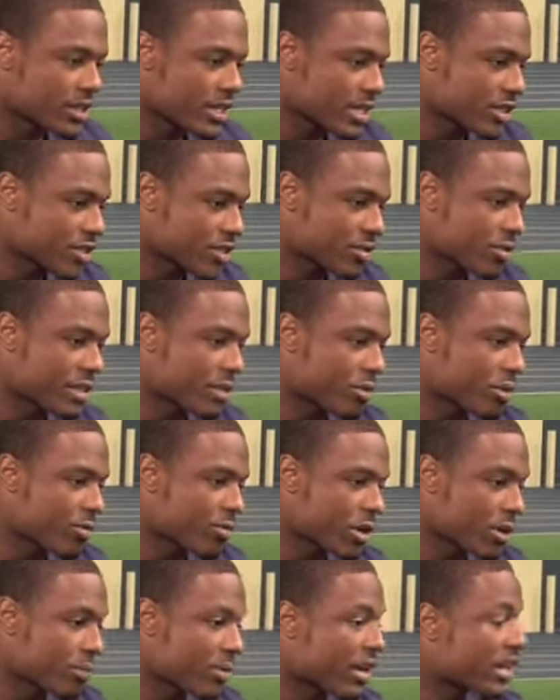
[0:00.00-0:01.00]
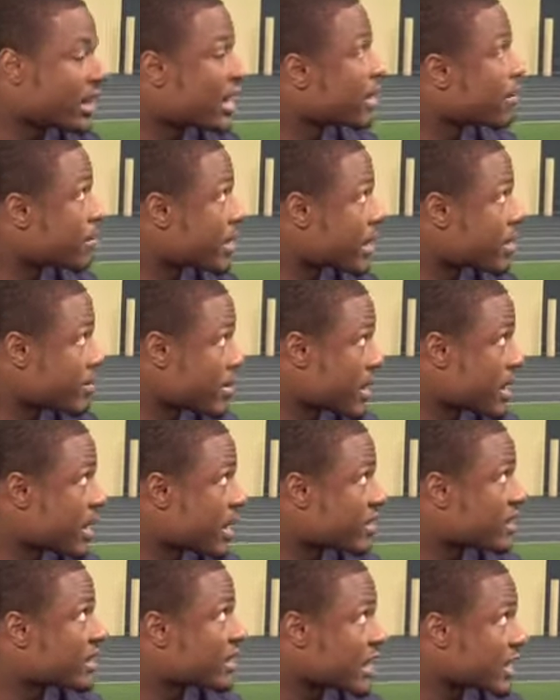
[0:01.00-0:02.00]
to test to is that we want to play a lot of man-to-man.
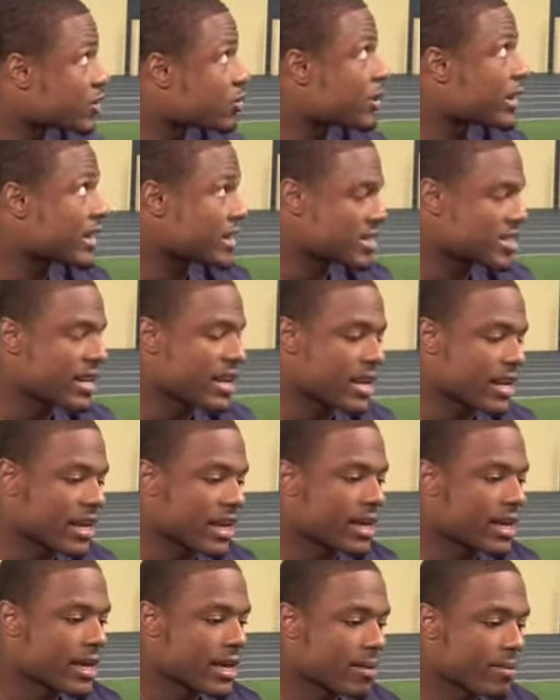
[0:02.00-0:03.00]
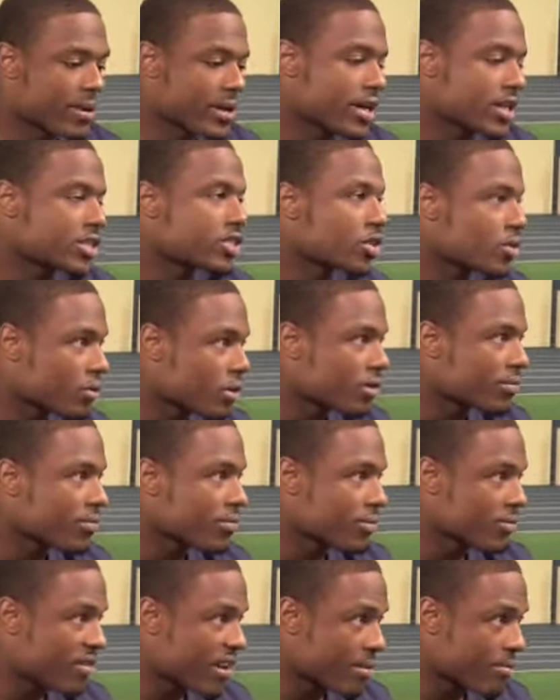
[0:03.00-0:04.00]
I think that's why he's saying that, because with
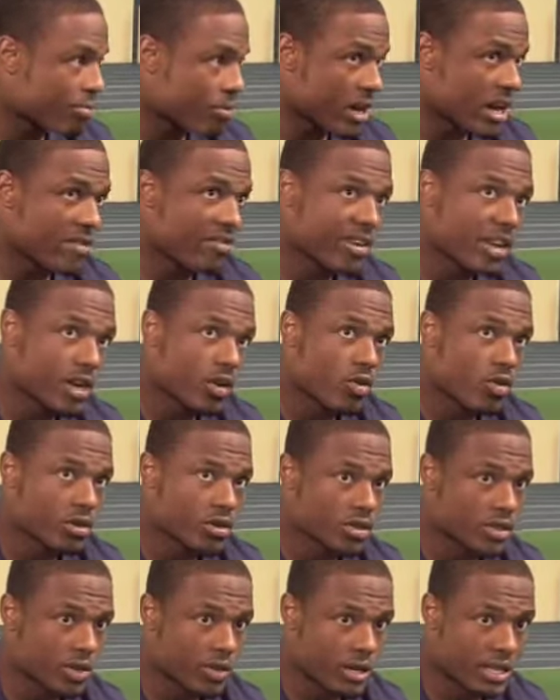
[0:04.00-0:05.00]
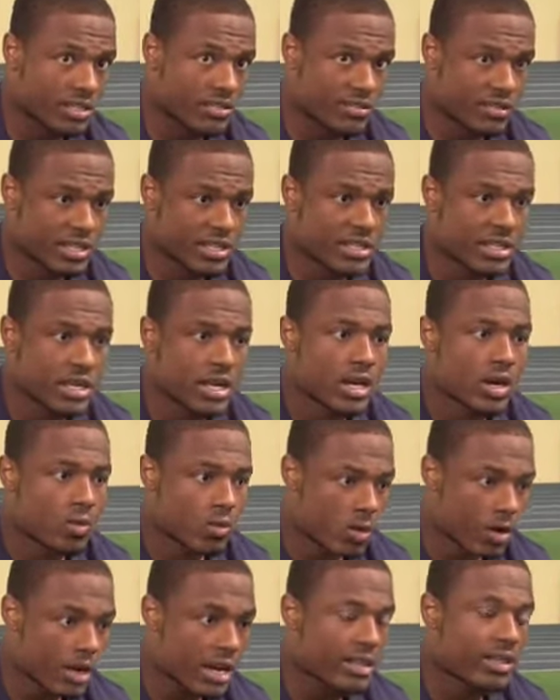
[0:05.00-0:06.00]
Brian Van Gorder's aggressiveness,
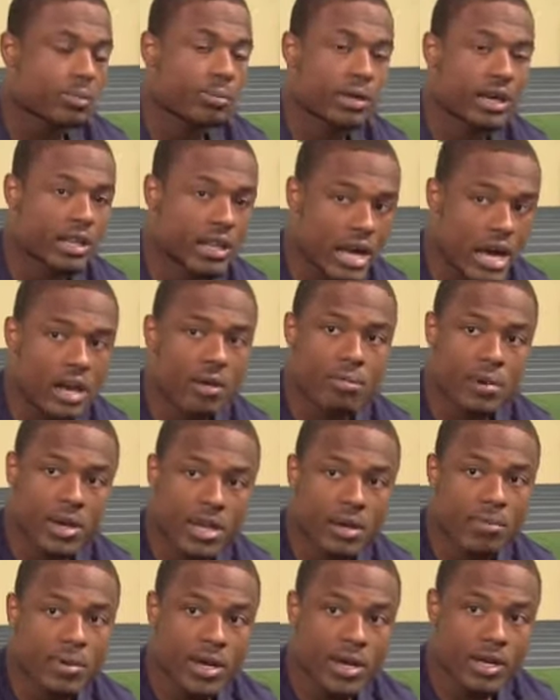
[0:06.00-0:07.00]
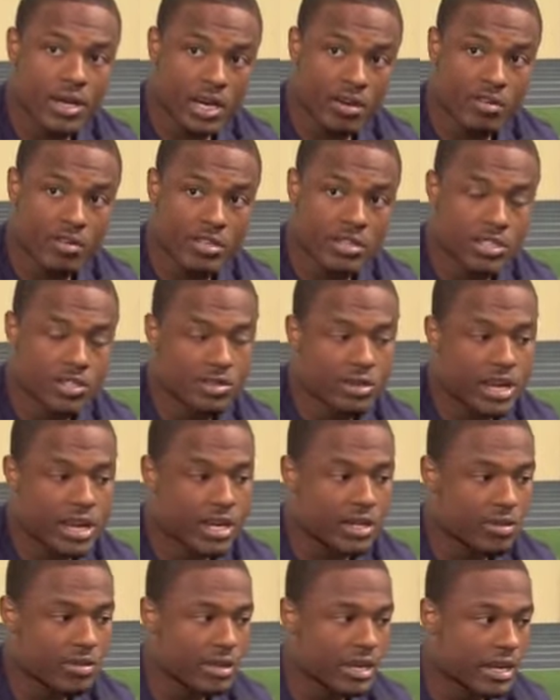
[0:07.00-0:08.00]
we're going to have to play a lot of man-to-man coverage. And you
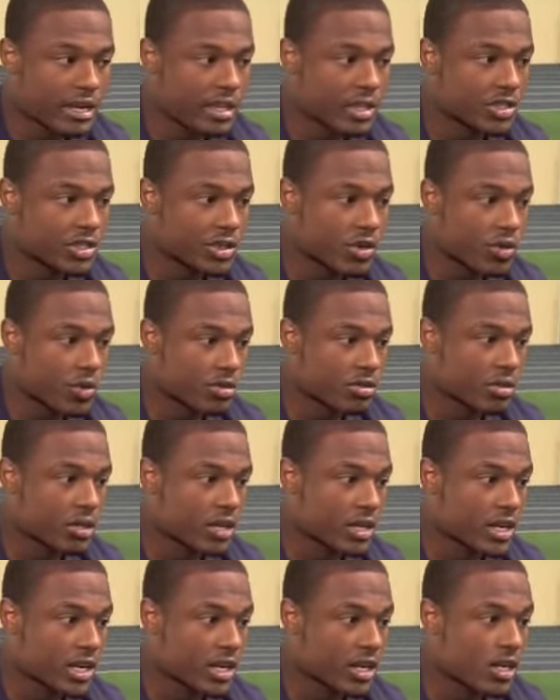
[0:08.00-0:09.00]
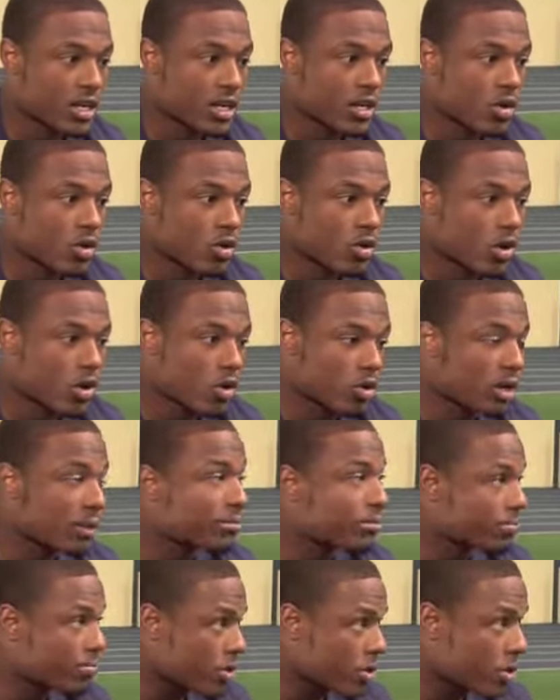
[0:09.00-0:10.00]
can't do that unless your corners can hold
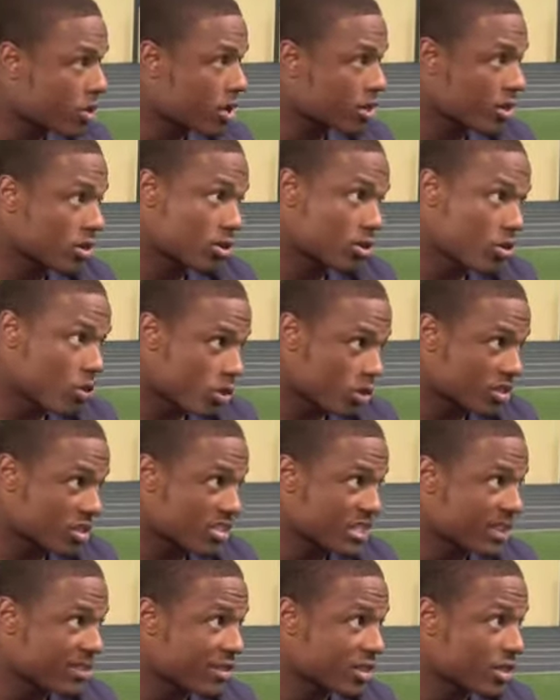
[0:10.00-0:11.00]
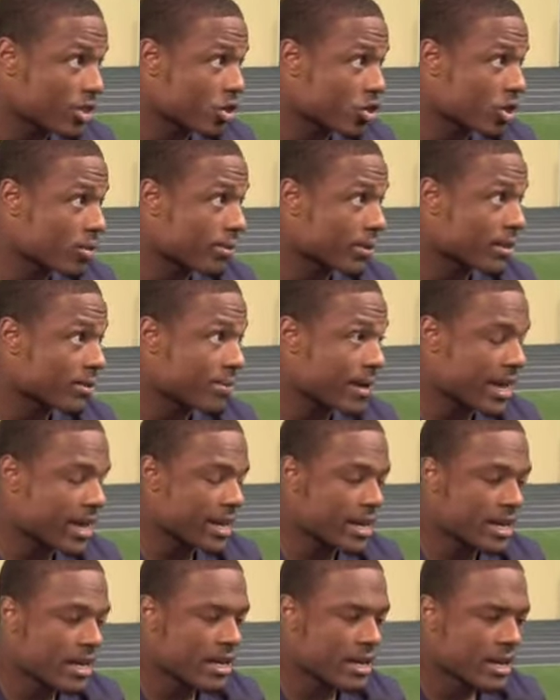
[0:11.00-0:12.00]
up in the
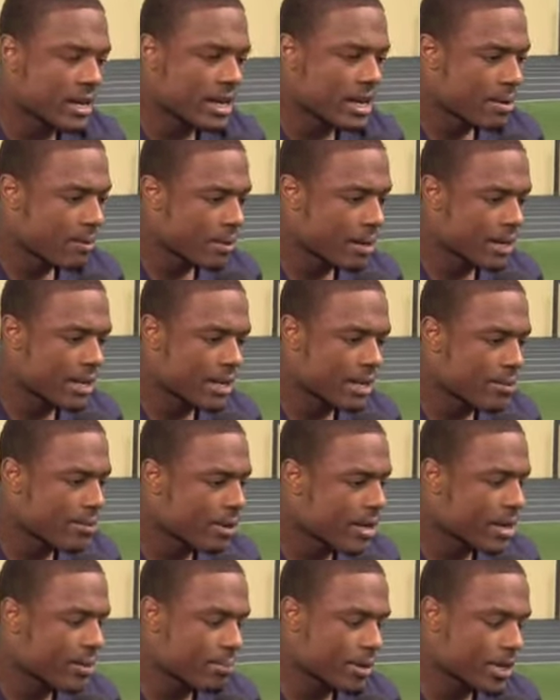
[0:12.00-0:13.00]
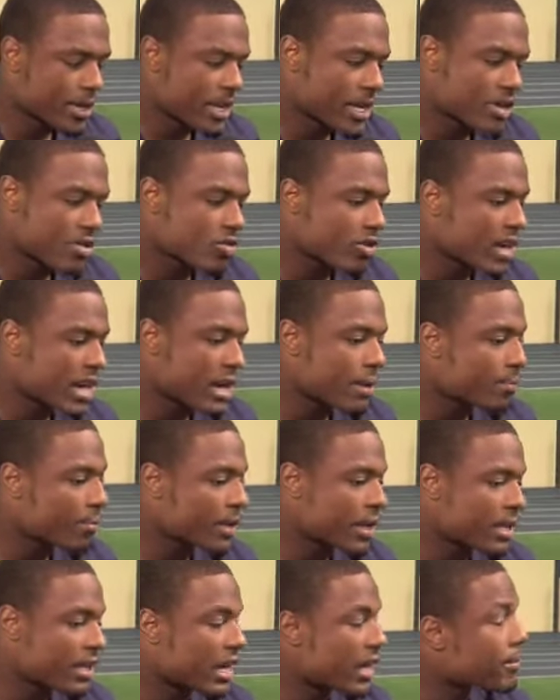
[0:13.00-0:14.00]
back end. But again, you can't
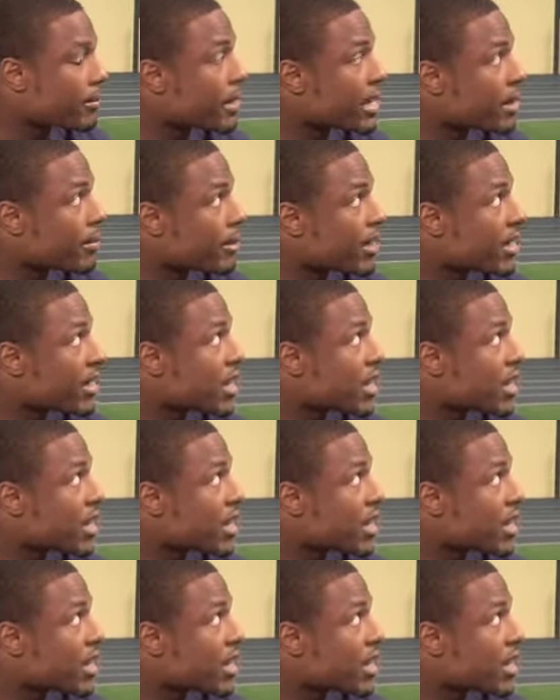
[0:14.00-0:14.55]
play a lot of man-to-man